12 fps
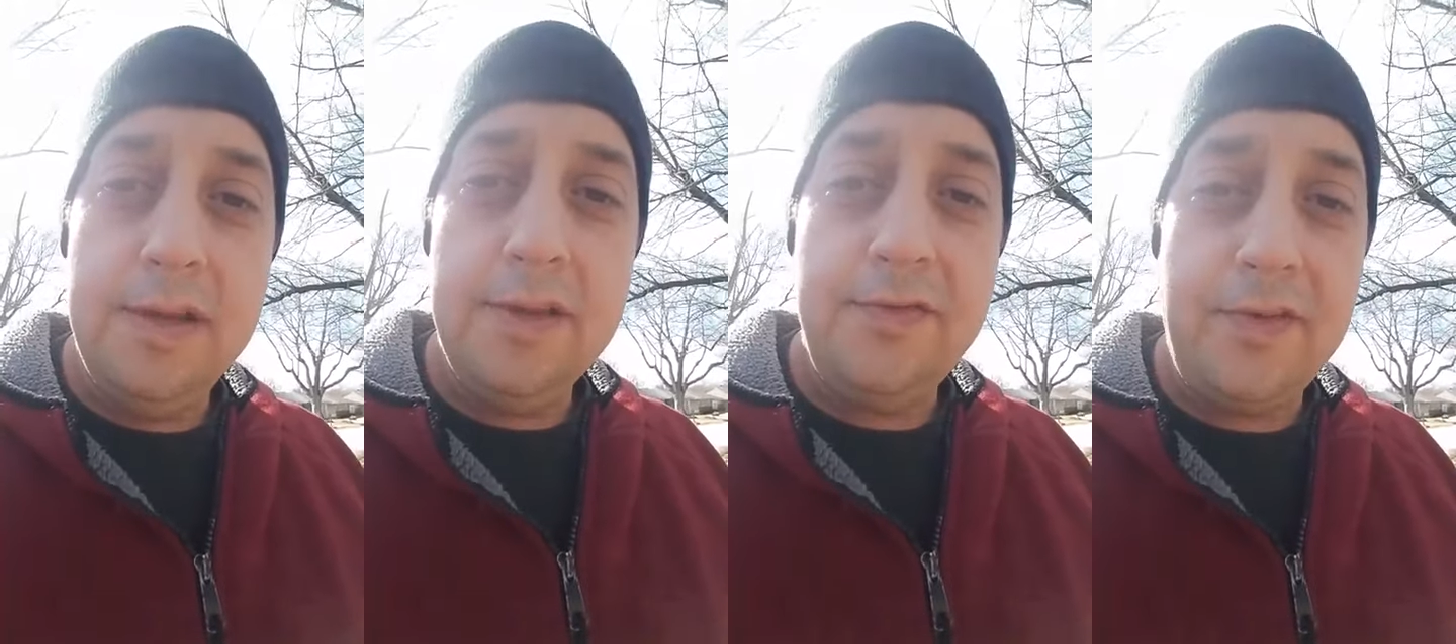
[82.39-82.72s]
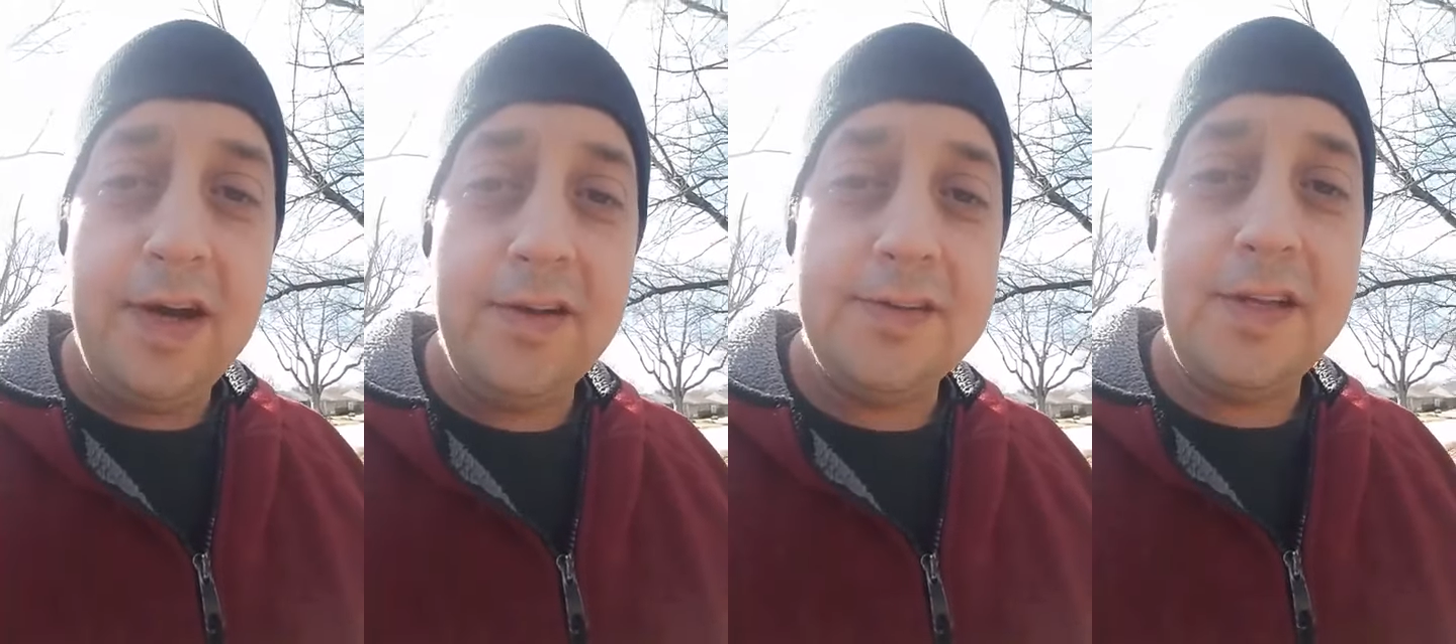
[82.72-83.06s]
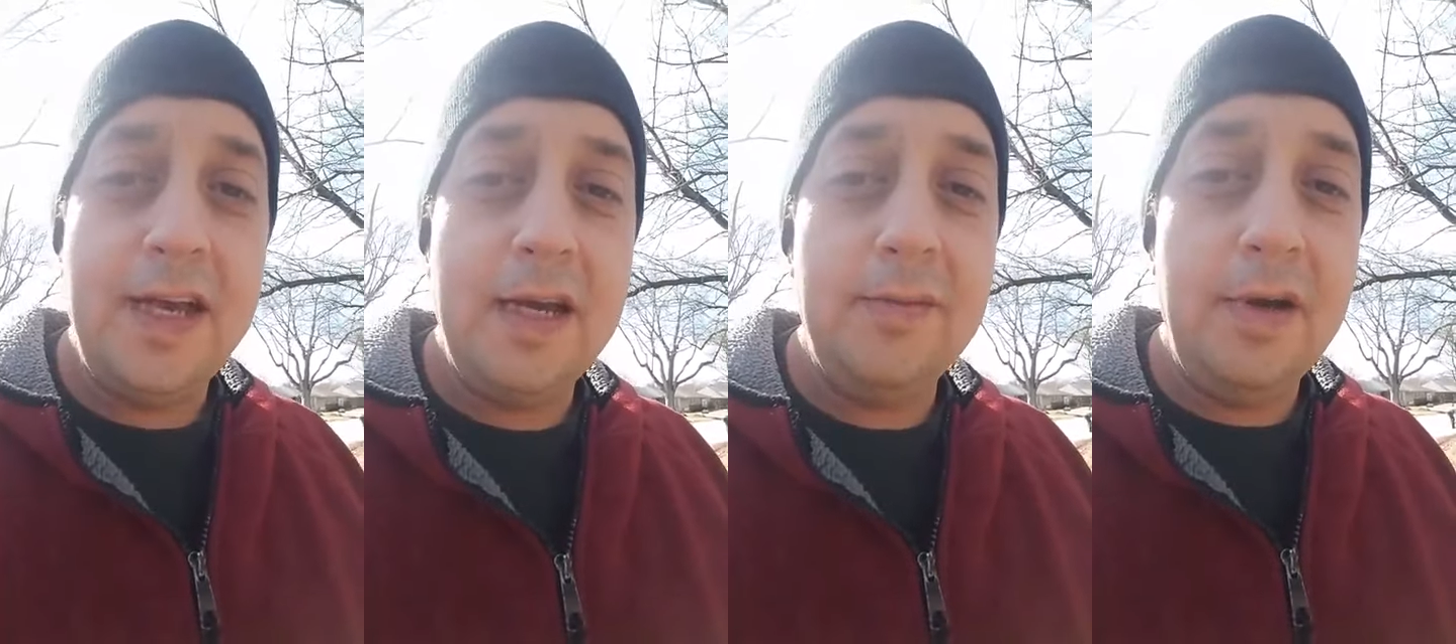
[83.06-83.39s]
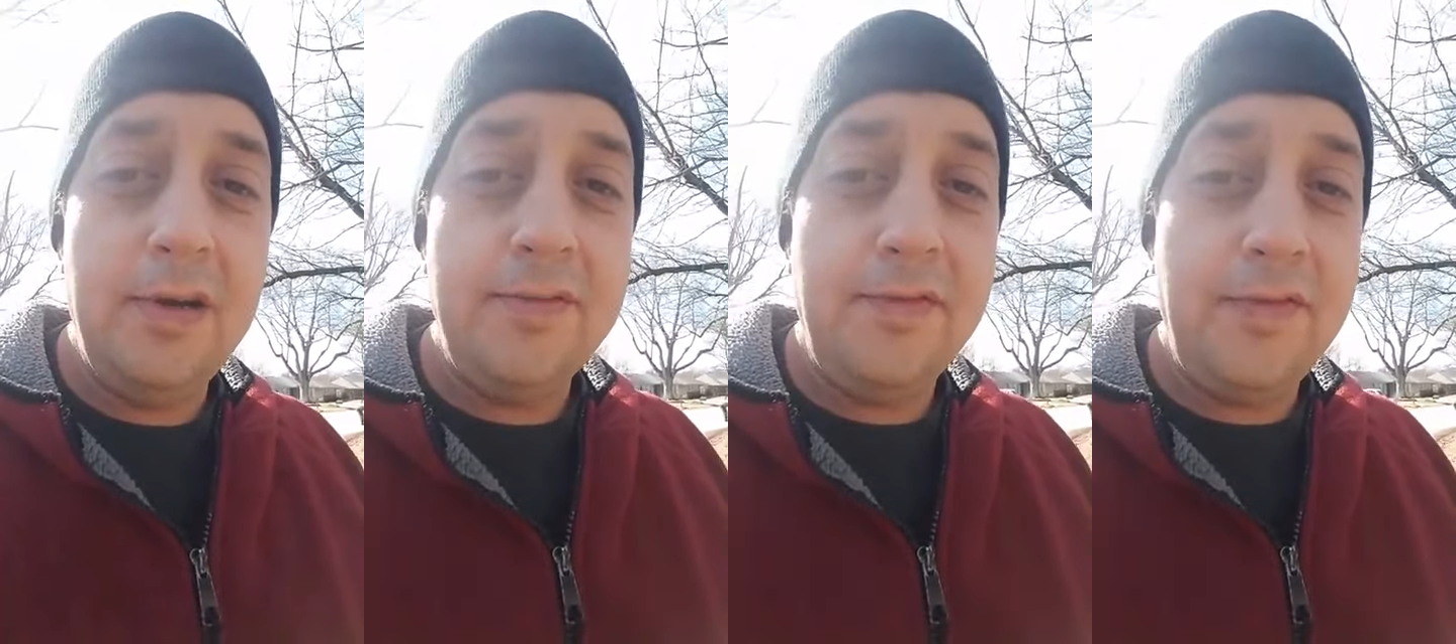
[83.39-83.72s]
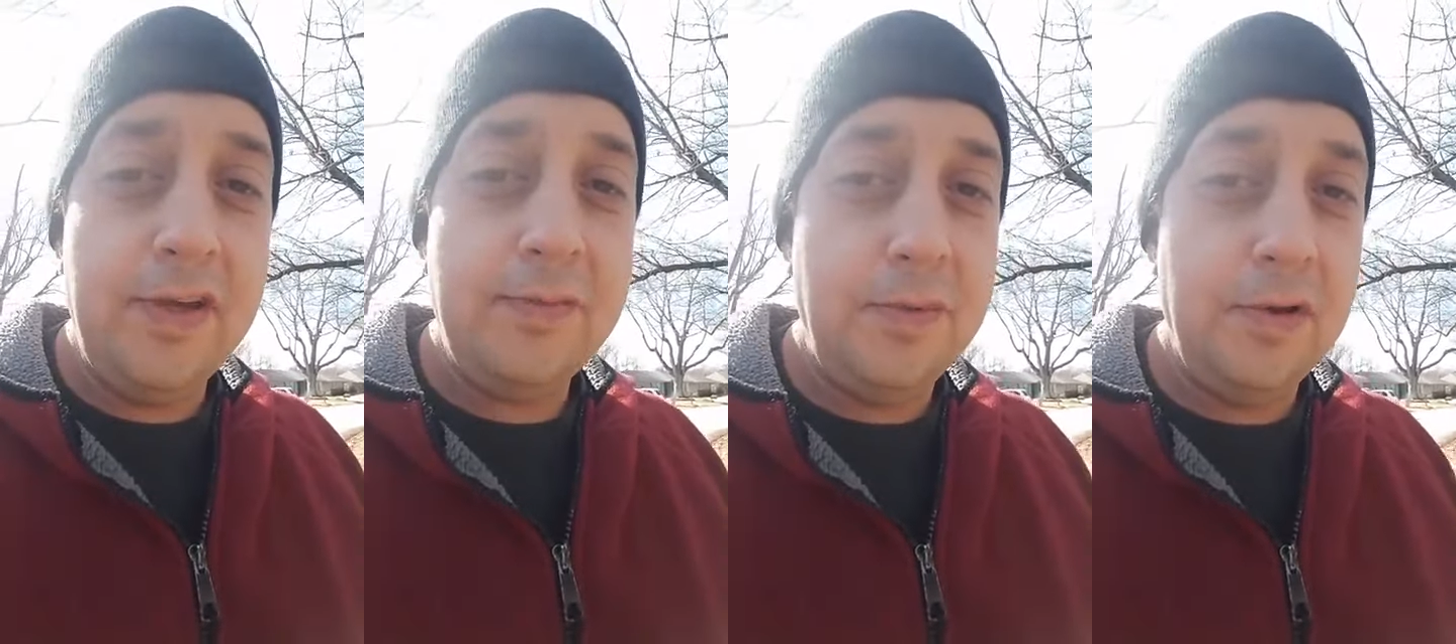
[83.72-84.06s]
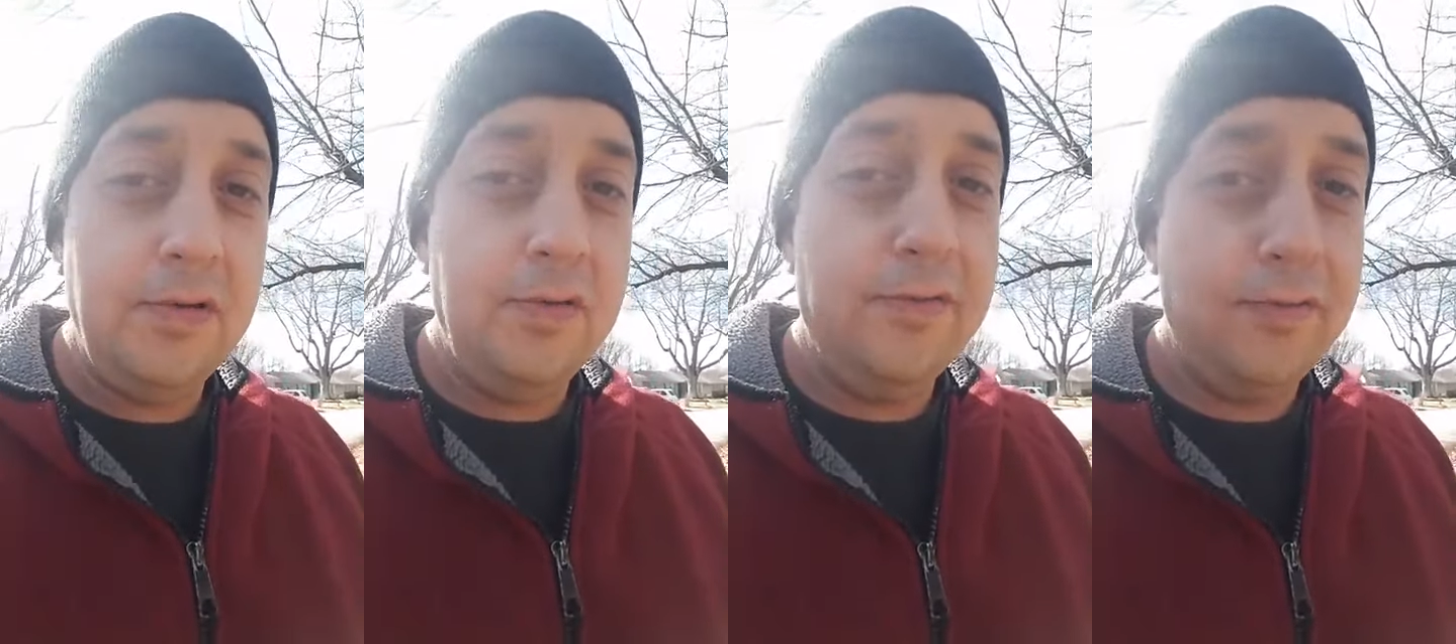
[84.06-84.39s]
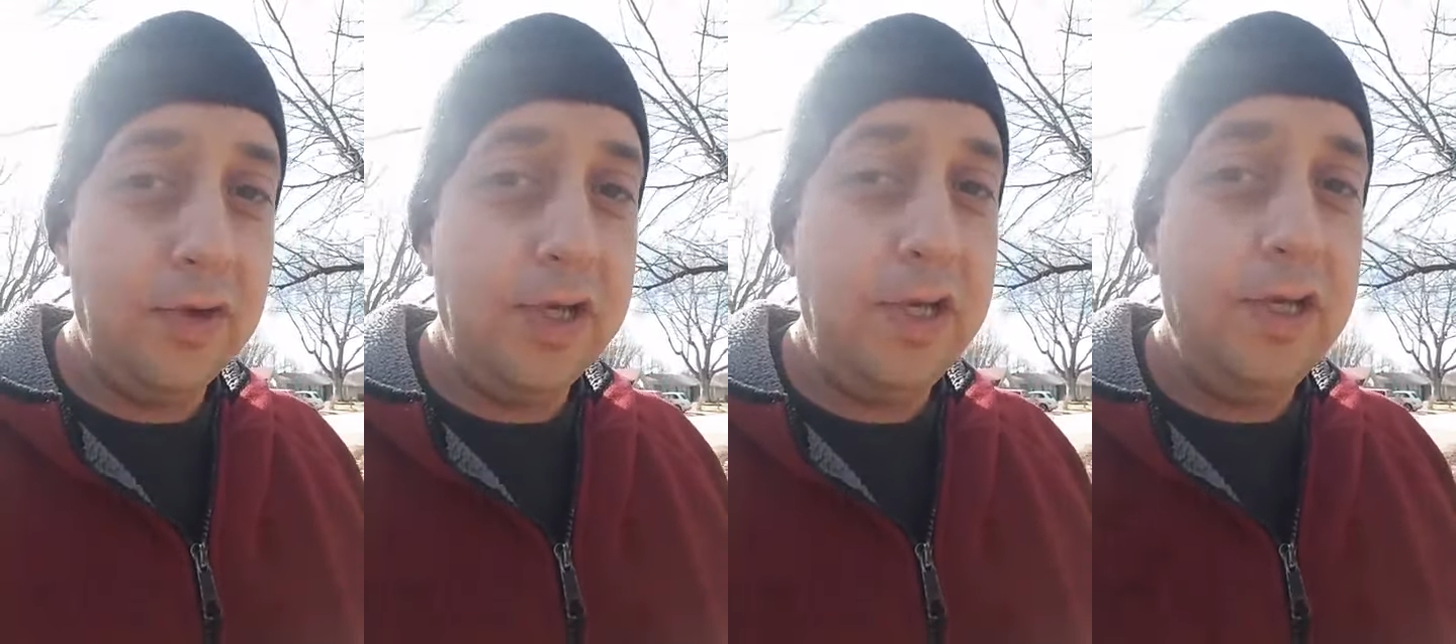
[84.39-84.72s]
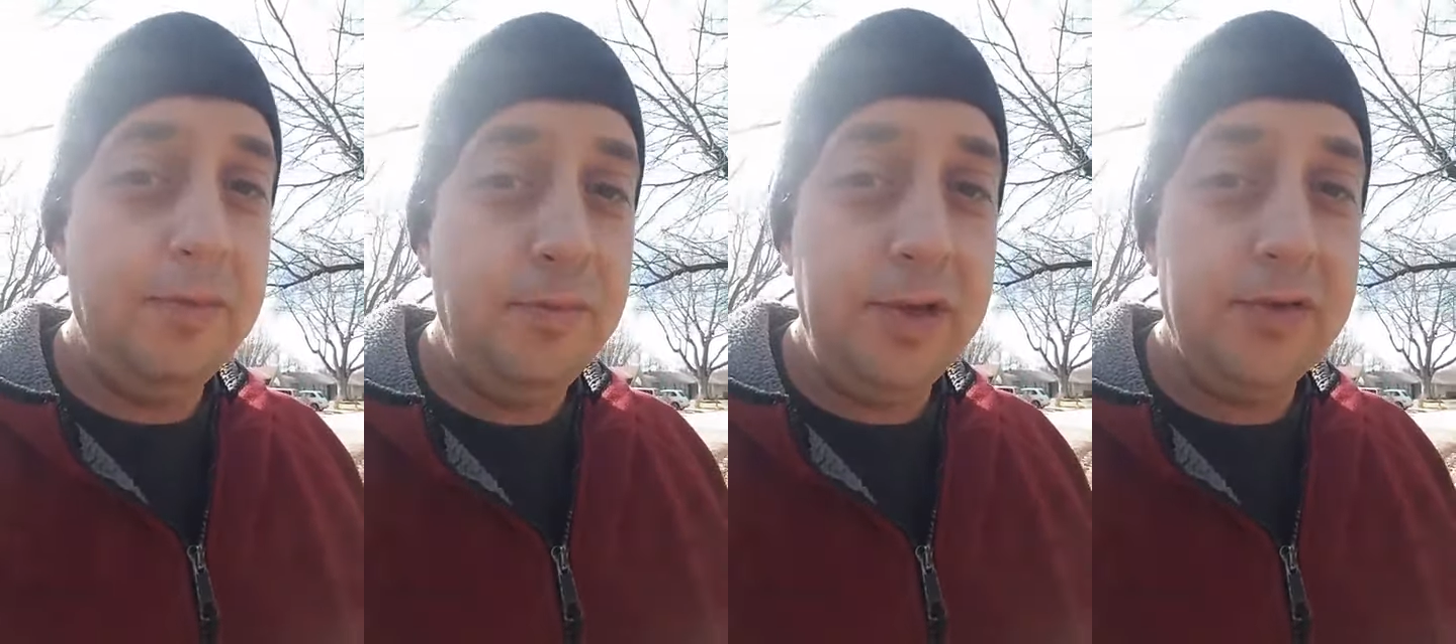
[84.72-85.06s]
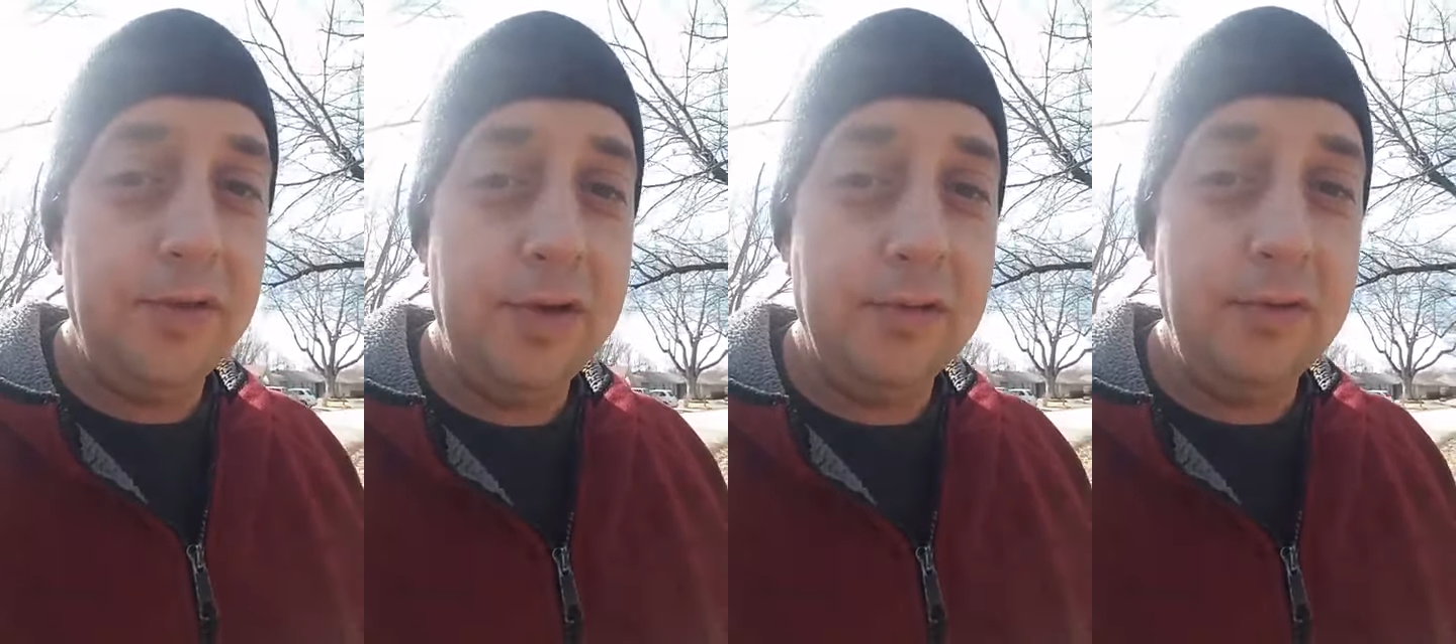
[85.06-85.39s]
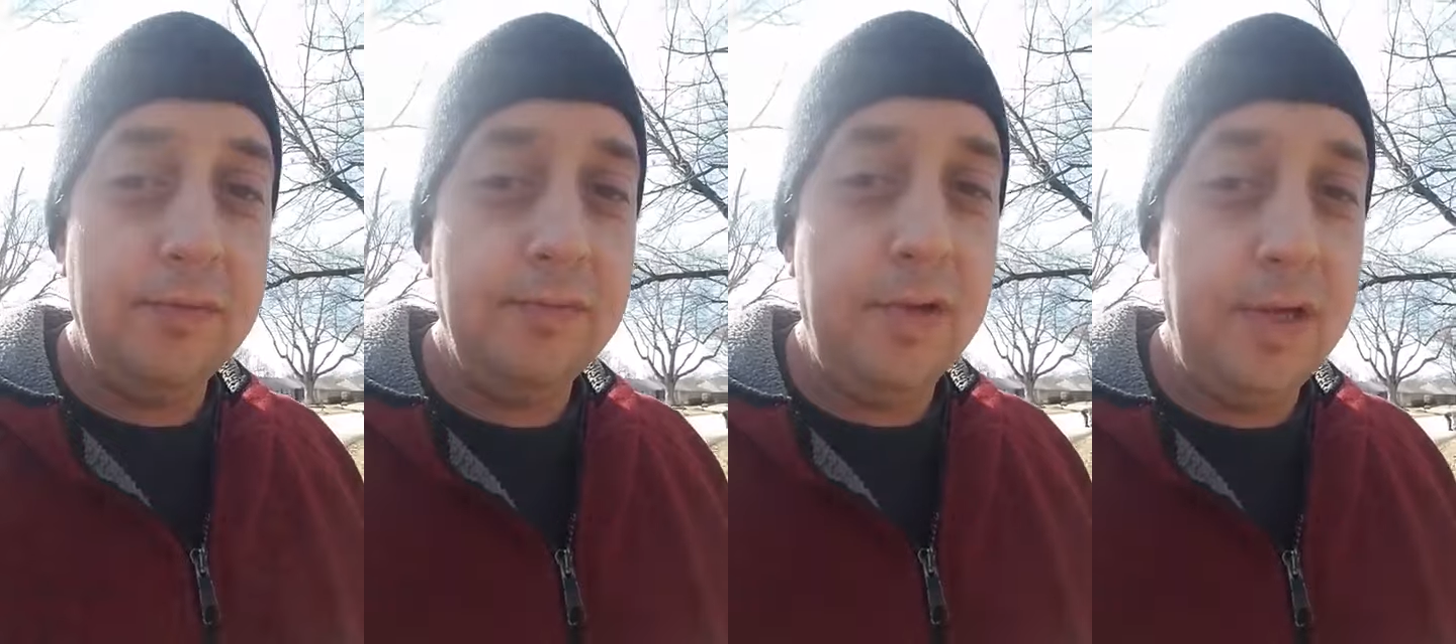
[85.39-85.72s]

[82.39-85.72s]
in the files tab of the facebook free mentoring group